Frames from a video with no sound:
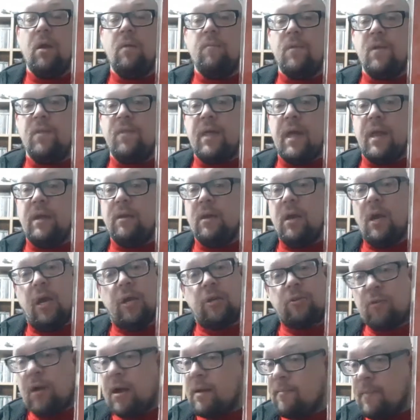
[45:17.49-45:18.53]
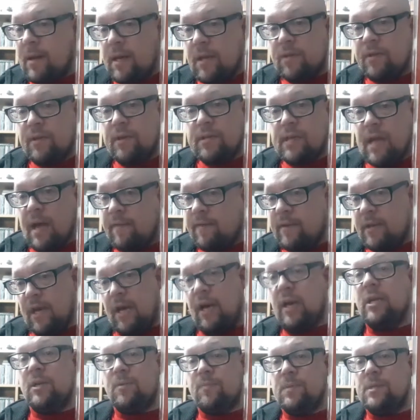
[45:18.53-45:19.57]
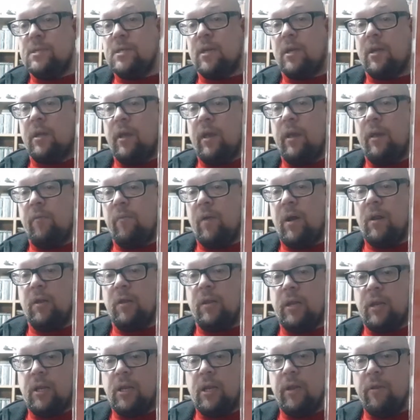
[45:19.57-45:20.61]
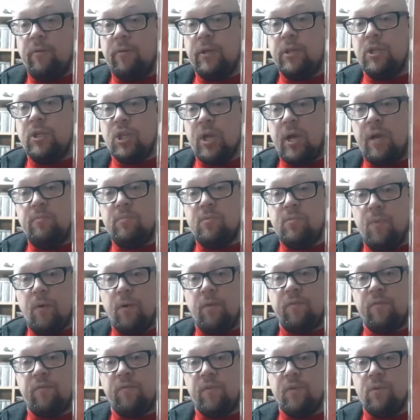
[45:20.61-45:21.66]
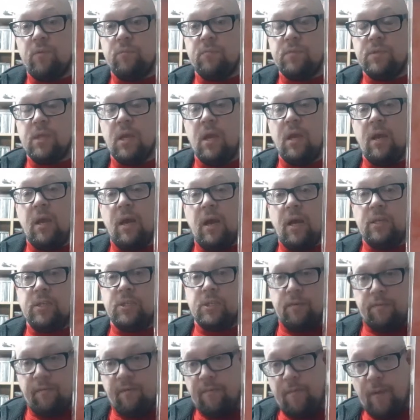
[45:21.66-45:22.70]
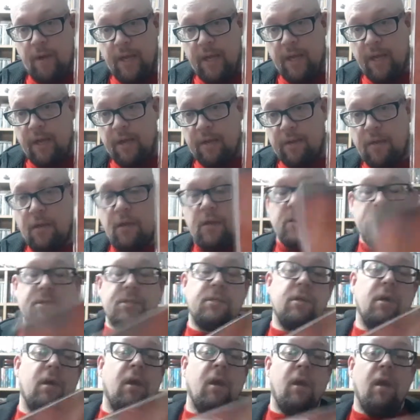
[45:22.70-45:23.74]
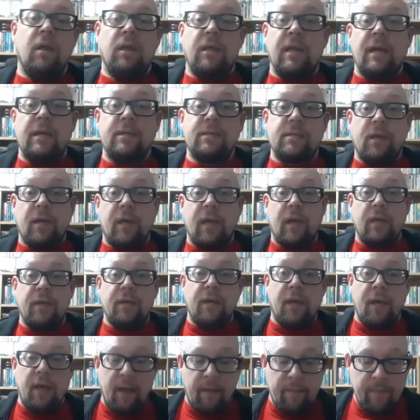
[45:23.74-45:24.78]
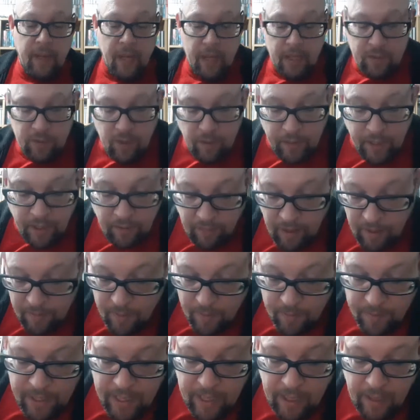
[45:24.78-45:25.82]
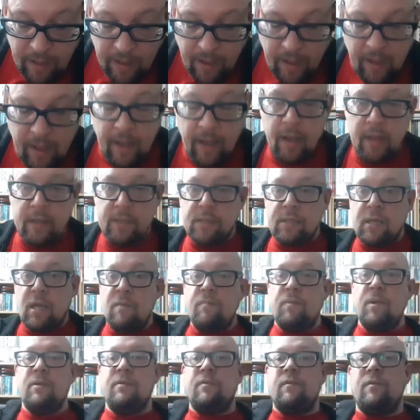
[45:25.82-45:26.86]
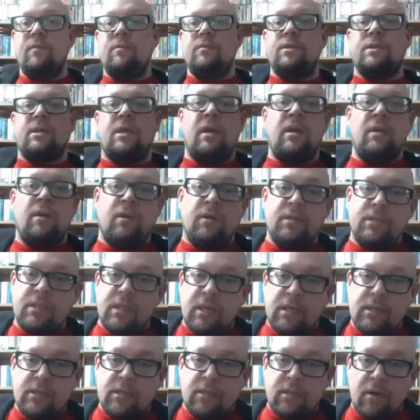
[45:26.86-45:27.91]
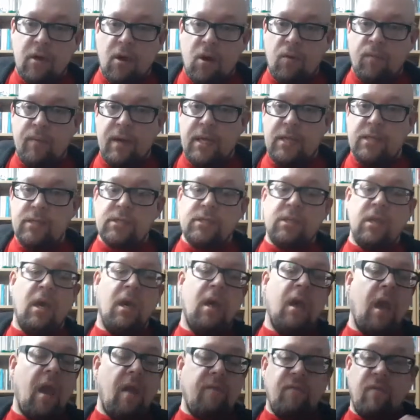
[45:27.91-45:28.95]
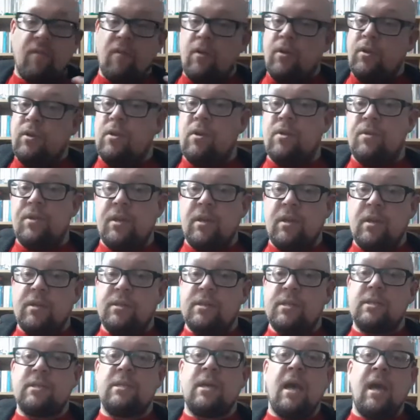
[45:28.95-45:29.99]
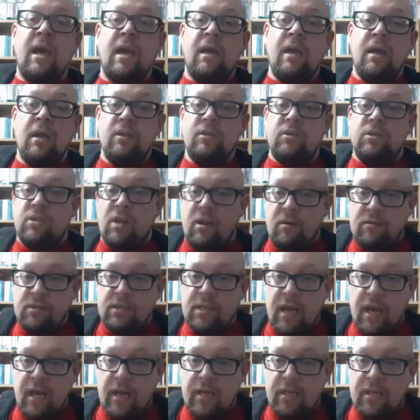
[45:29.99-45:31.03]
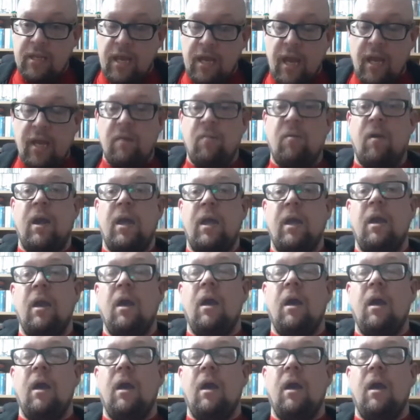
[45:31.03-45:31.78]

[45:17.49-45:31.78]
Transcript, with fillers: But then a great many things haven't aged particularly well, including James Bond films and some of my haircuts. Yes, I had hair. So I'm going to wrap up here. Uh, stay beautiful. Say nice things in the comments. If you've got nothing nice to say, don't say anything anyway.